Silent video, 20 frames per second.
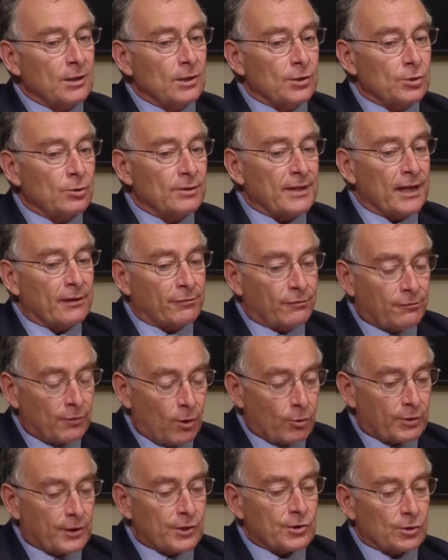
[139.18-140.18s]
So that
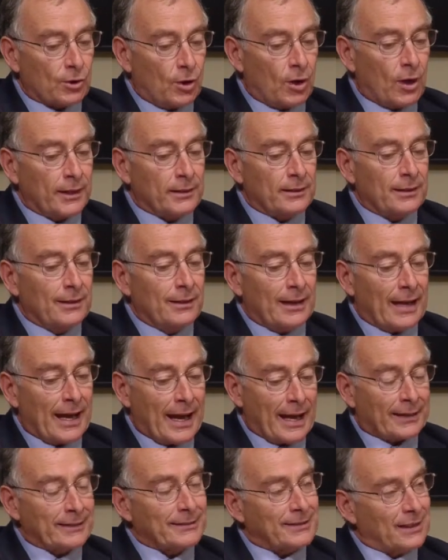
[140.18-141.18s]
focus on
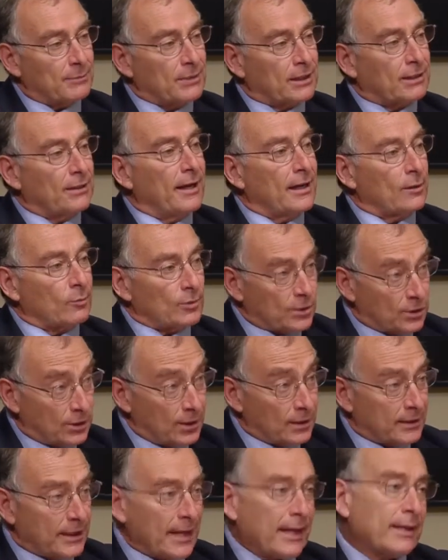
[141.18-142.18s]
academic language,
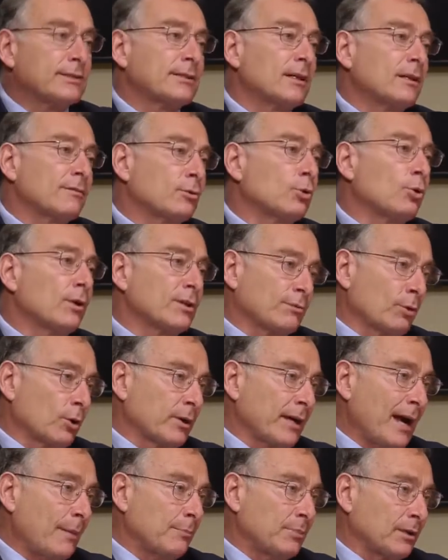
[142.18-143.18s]
syntax, and of course
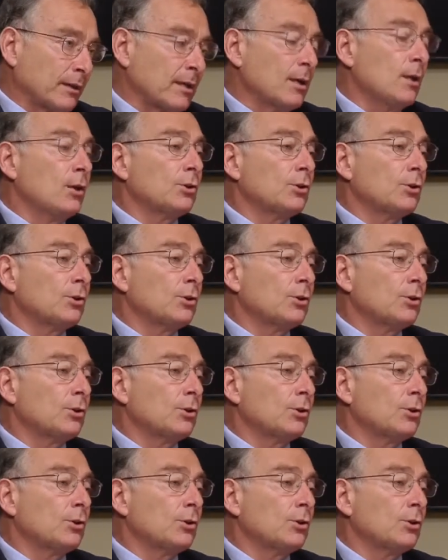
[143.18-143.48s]
vocabulary.